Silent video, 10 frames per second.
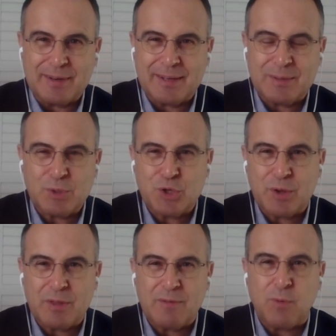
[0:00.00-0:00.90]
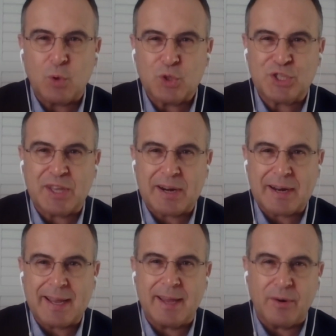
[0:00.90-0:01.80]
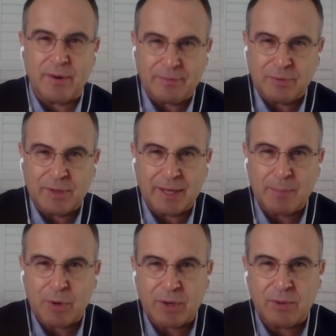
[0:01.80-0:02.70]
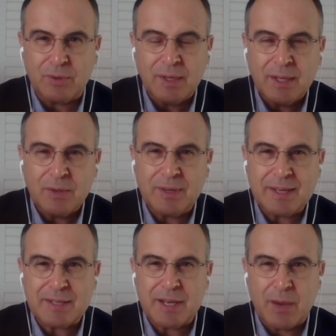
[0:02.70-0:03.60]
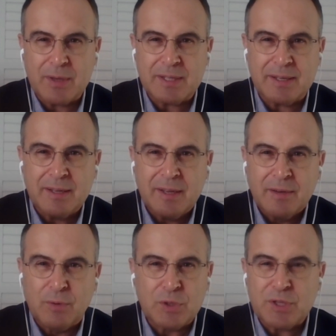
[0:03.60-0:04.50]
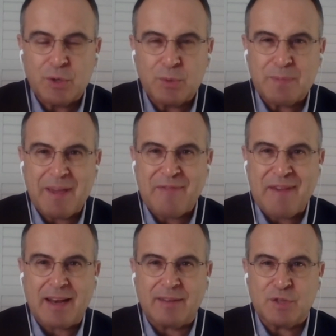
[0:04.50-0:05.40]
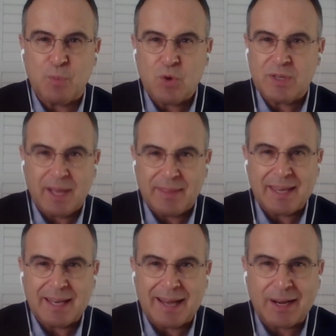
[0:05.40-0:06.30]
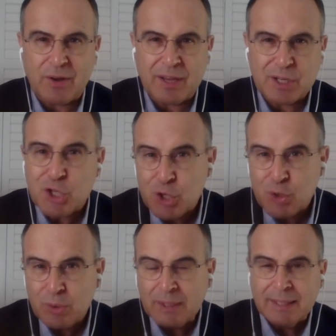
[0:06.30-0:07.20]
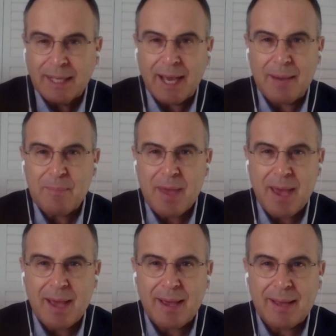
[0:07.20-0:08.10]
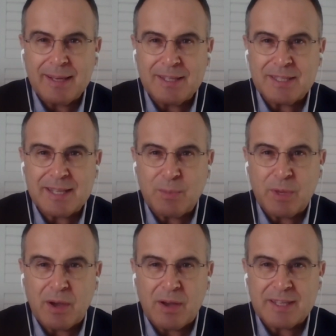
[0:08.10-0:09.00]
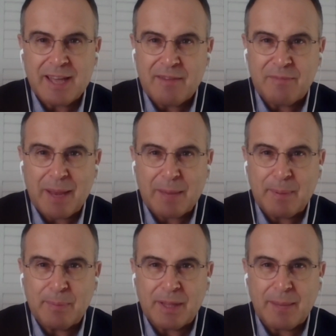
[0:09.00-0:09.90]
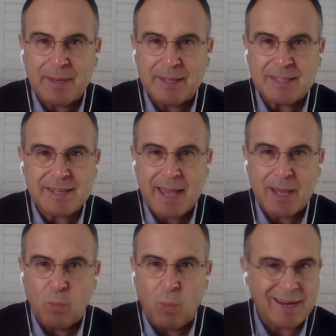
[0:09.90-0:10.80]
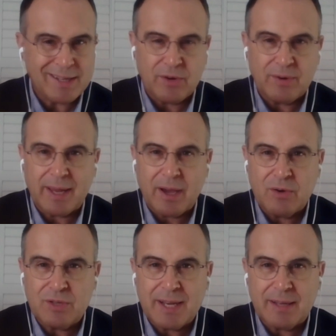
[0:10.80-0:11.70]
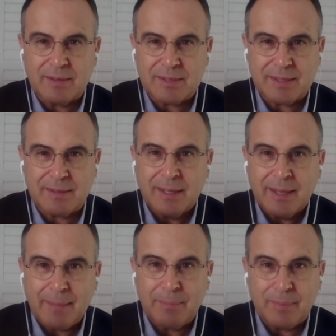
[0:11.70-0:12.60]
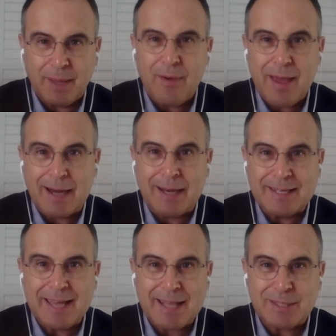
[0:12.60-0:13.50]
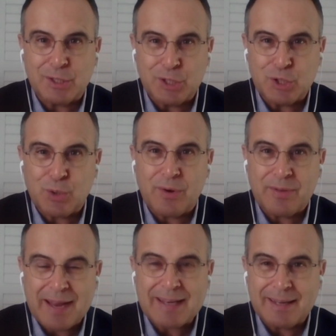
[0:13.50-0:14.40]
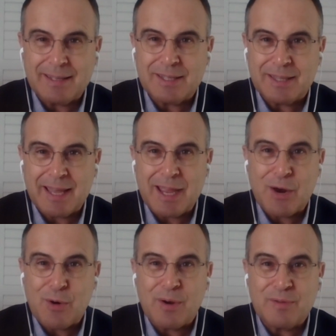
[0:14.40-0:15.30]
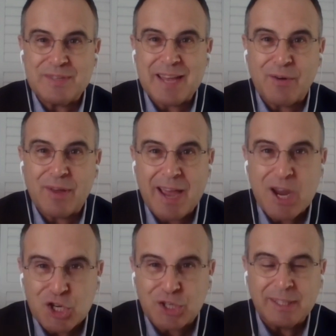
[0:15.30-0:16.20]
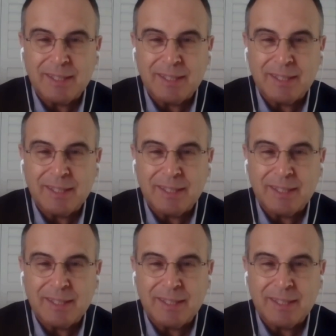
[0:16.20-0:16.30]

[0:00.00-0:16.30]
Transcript: And it was during the Forster era, for anybody who doesn't know it. And Forster, who was a big fan of sport, I think he liked cricket too. And he just said, we can't have black people coming and staying in white-only hotels. And England cancelled the tour, and that entered the era of segregation.